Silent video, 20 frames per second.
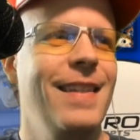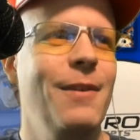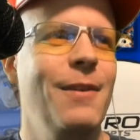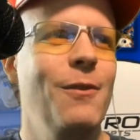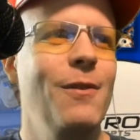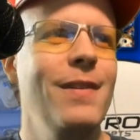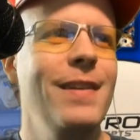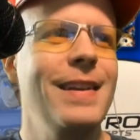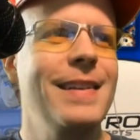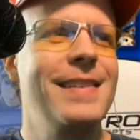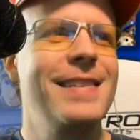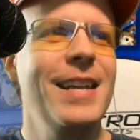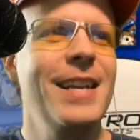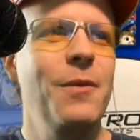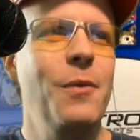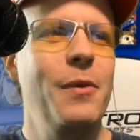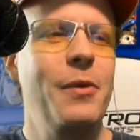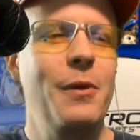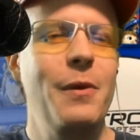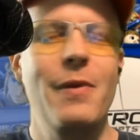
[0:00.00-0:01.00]
they really
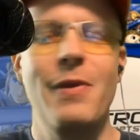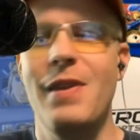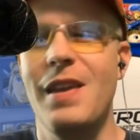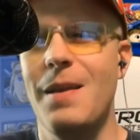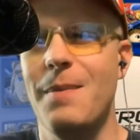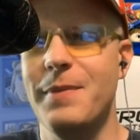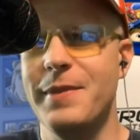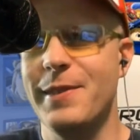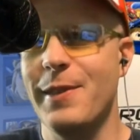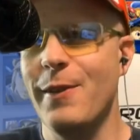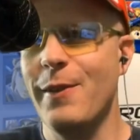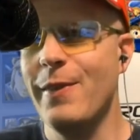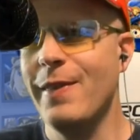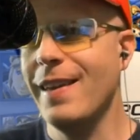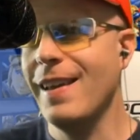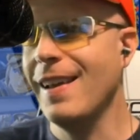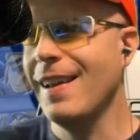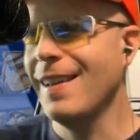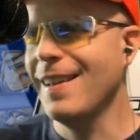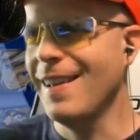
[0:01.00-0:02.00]
stick with their themes, don't
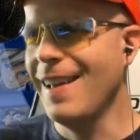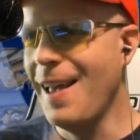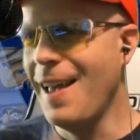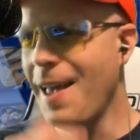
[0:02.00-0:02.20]
they?